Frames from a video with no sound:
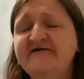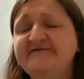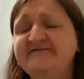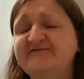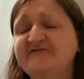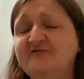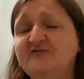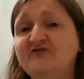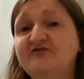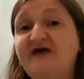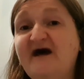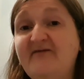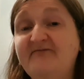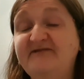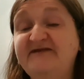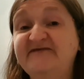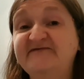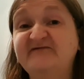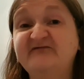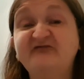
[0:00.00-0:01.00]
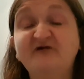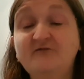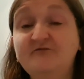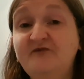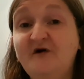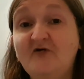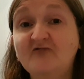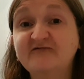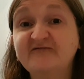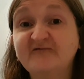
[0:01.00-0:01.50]
So that means the
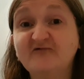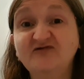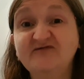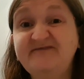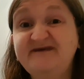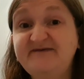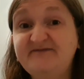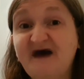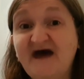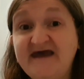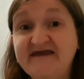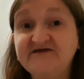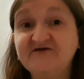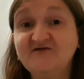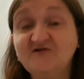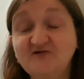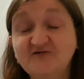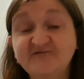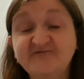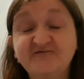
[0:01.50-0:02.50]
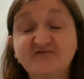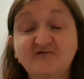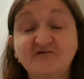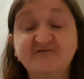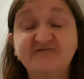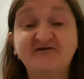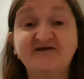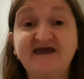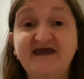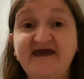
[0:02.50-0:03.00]
football's going to be behind closed
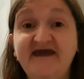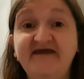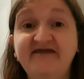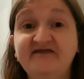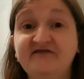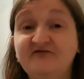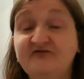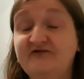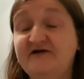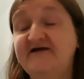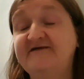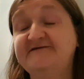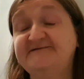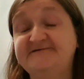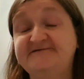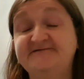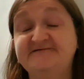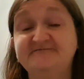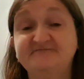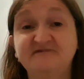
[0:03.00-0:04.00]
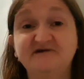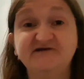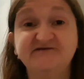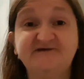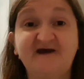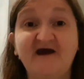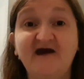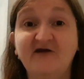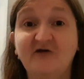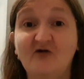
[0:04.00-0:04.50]
doors again, which
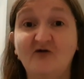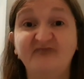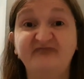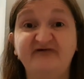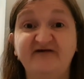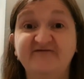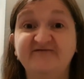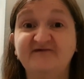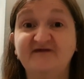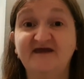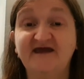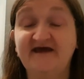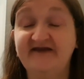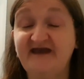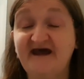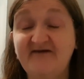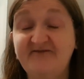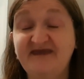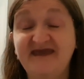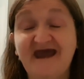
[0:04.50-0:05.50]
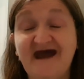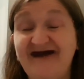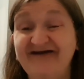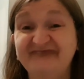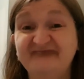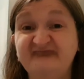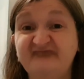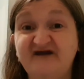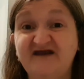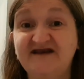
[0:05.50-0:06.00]
Jack obviously and Abby
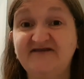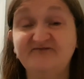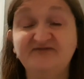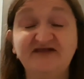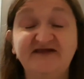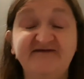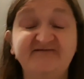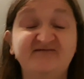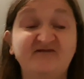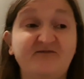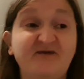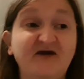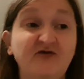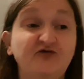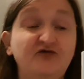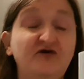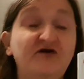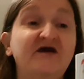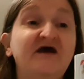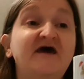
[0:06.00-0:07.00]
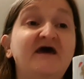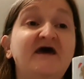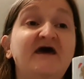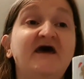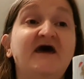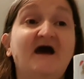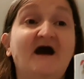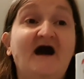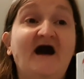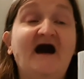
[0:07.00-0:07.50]
aren't very pleased about.
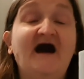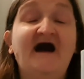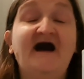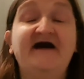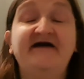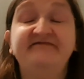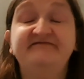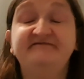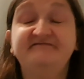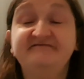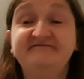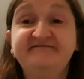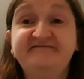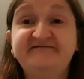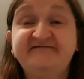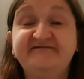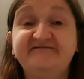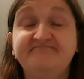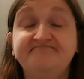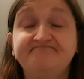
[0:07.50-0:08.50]
And